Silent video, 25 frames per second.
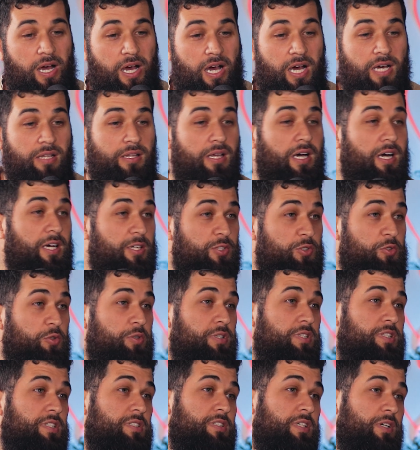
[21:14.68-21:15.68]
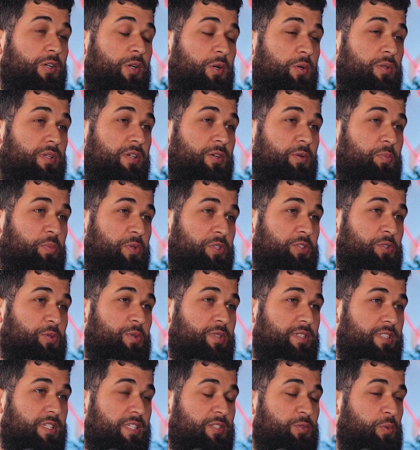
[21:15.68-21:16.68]
And I saw it as a golden
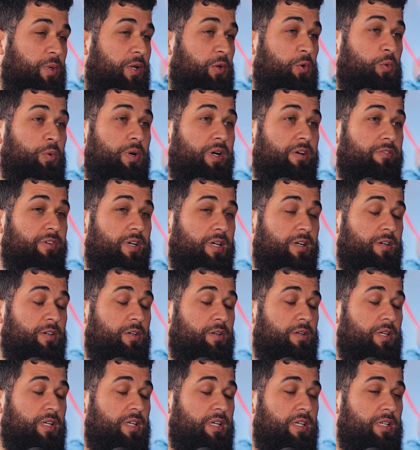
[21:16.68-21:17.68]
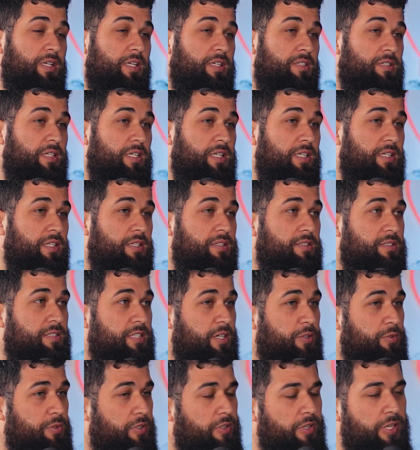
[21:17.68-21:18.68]
opportunity as well. Whoever in
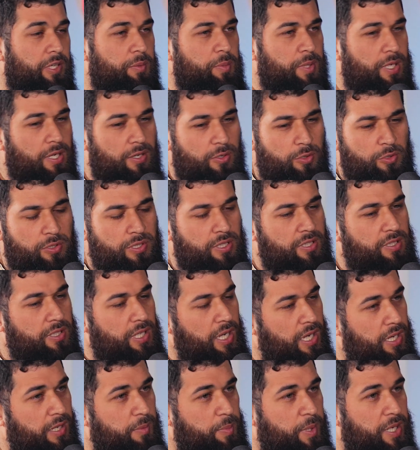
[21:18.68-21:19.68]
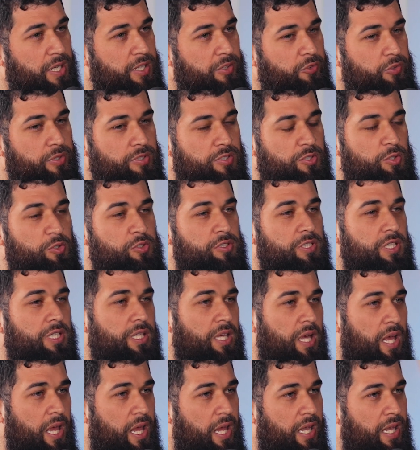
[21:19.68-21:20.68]
Saudi Arabia or in Arab countries,
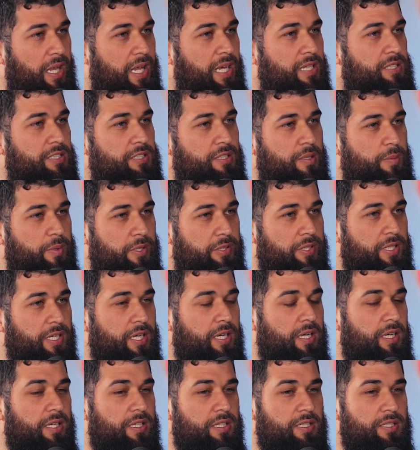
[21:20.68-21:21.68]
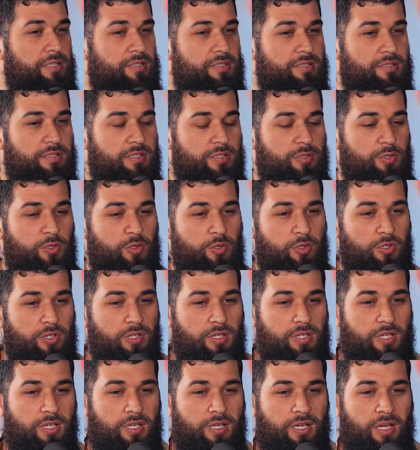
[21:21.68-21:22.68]
usually Latin America is
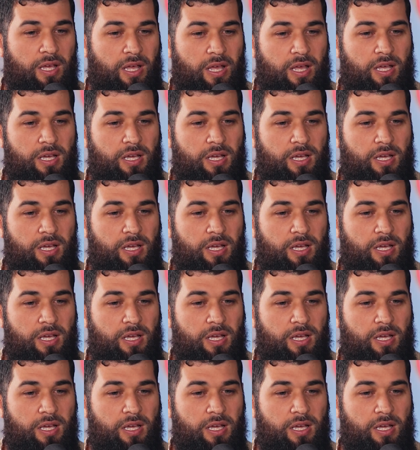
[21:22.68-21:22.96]
called the